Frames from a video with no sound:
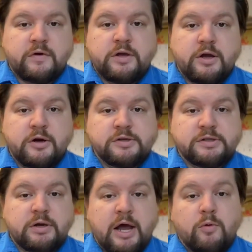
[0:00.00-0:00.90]

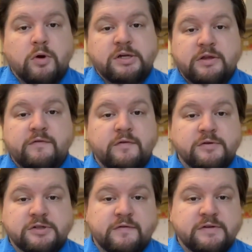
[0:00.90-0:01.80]
years, I worked in the
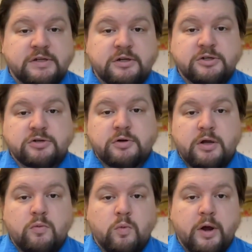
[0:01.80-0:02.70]
food service industry
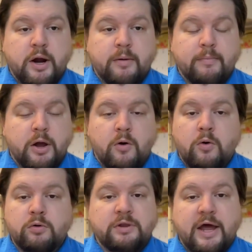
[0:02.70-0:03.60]
where my
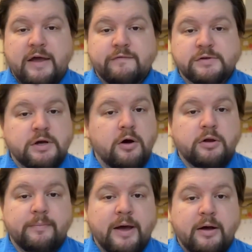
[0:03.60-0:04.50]
whole life was
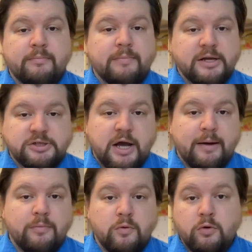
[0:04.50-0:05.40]
all about my
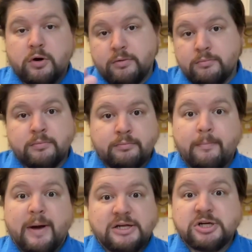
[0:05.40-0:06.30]
job or
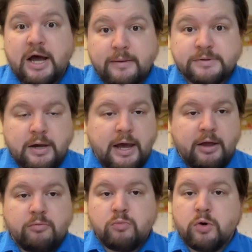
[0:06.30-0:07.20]
my jobs.
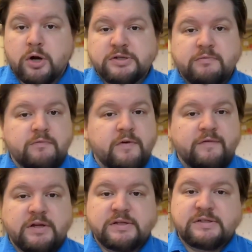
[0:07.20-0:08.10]
I worked
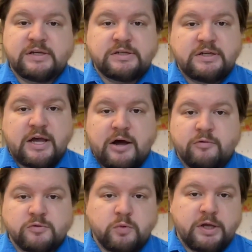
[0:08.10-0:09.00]
50 to 60
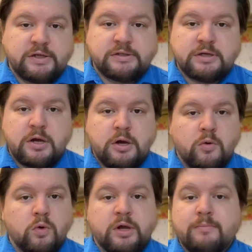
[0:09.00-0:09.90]
hour weeks,
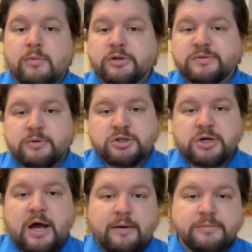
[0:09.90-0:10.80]
working multiple
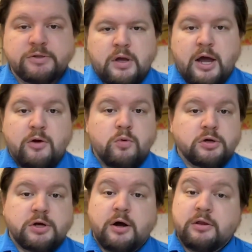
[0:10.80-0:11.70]
jobs. I
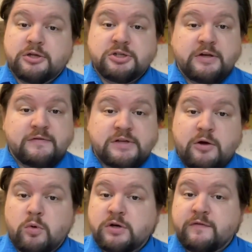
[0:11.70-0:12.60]
worked all the shifts. I
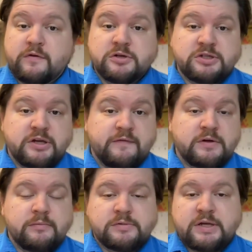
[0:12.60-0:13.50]
worked first shift,
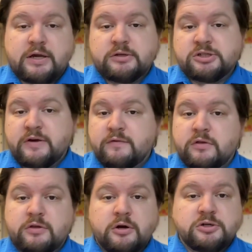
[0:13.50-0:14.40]
second shift, third